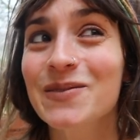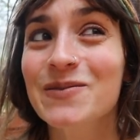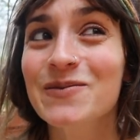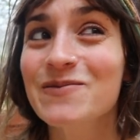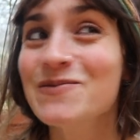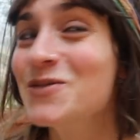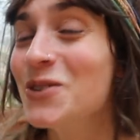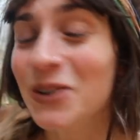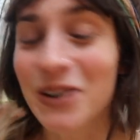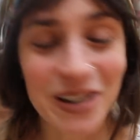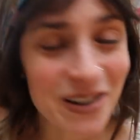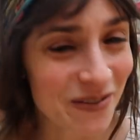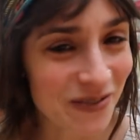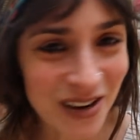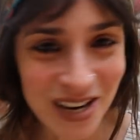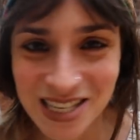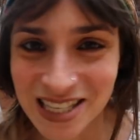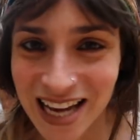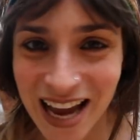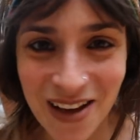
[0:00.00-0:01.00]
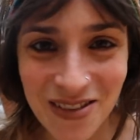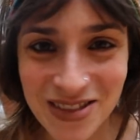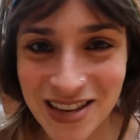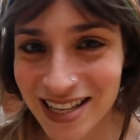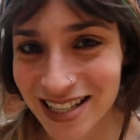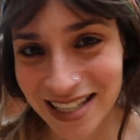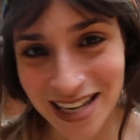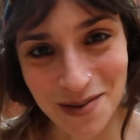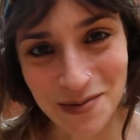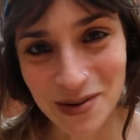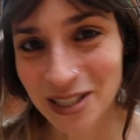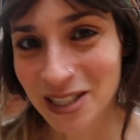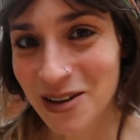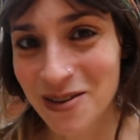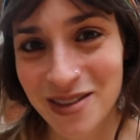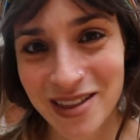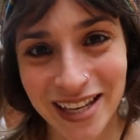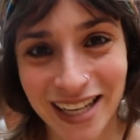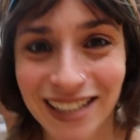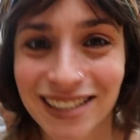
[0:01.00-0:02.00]
Not gonna find out this time, I
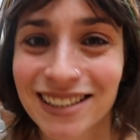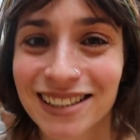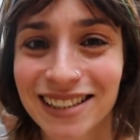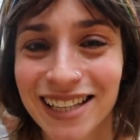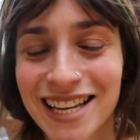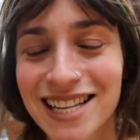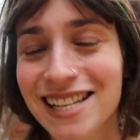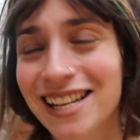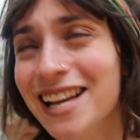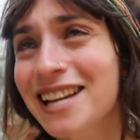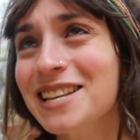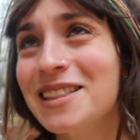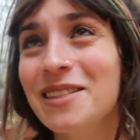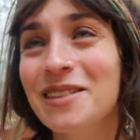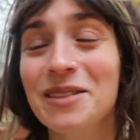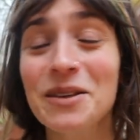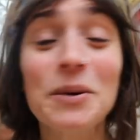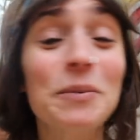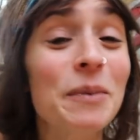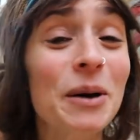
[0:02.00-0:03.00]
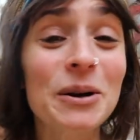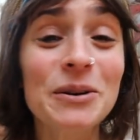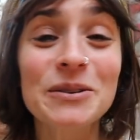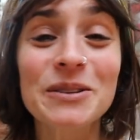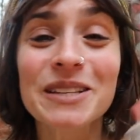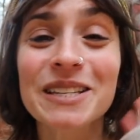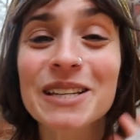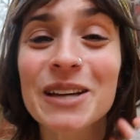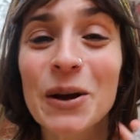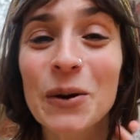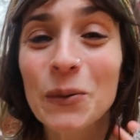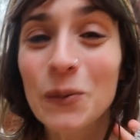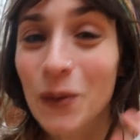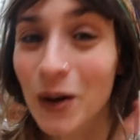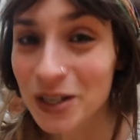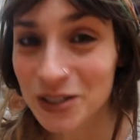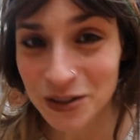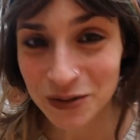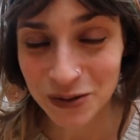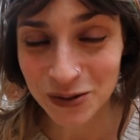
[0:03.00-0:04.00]
don't think. It's like the most
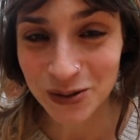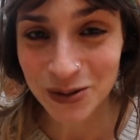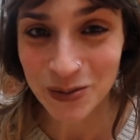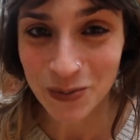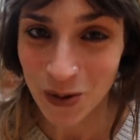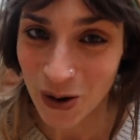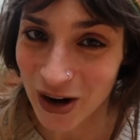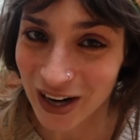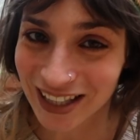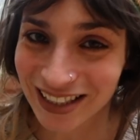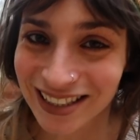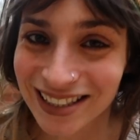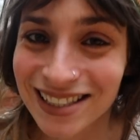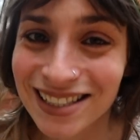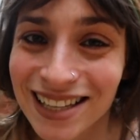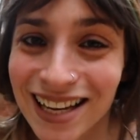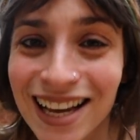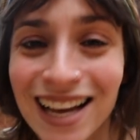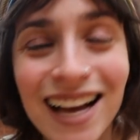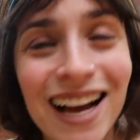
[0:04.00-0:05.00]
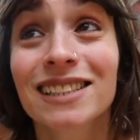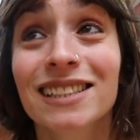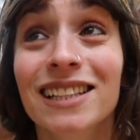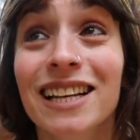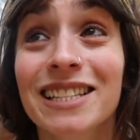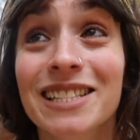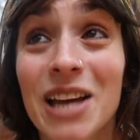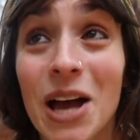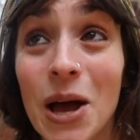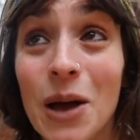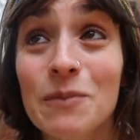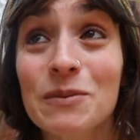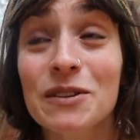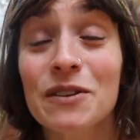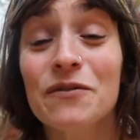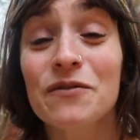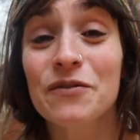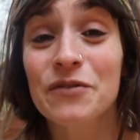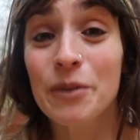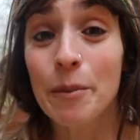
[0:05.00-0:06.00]
wonderful surprise. In terms
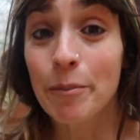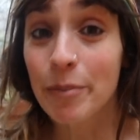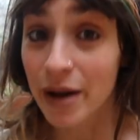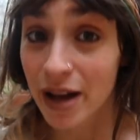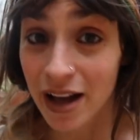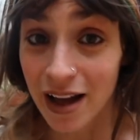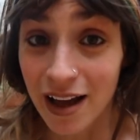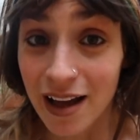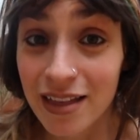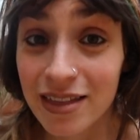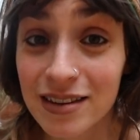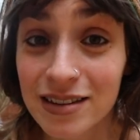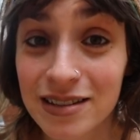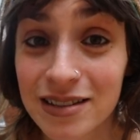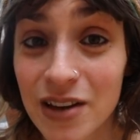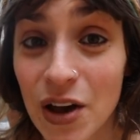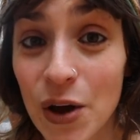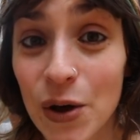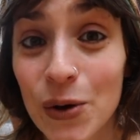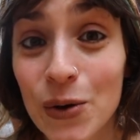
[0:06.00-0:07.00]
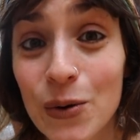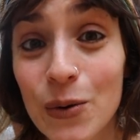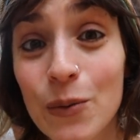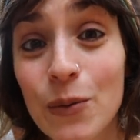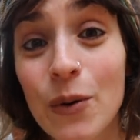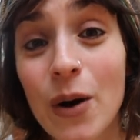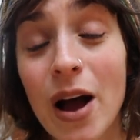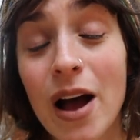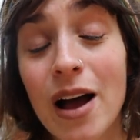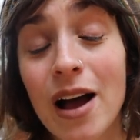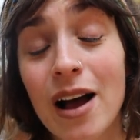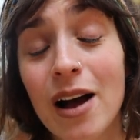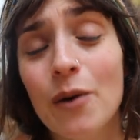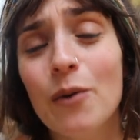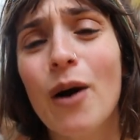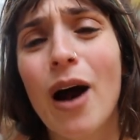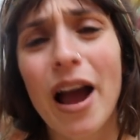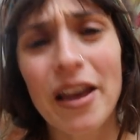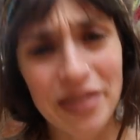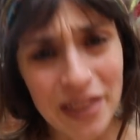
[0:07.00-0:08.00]
of the birth, so
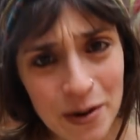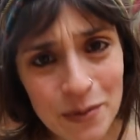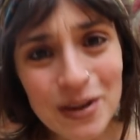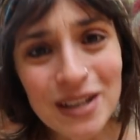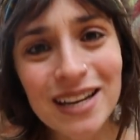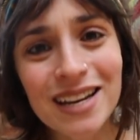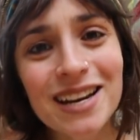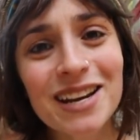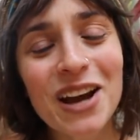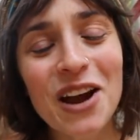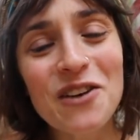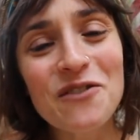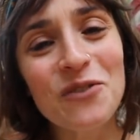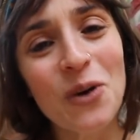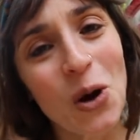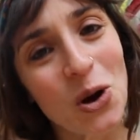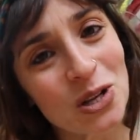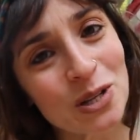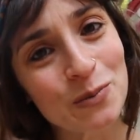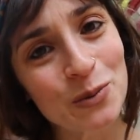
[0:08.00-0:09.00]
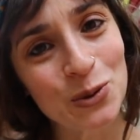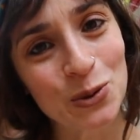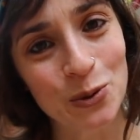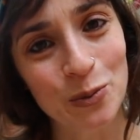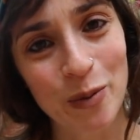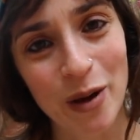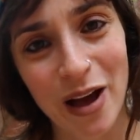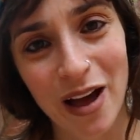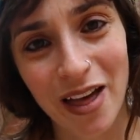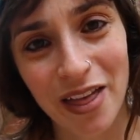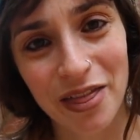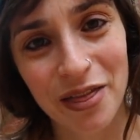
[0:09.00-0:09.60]
I think we're gonna go for a hospital birth.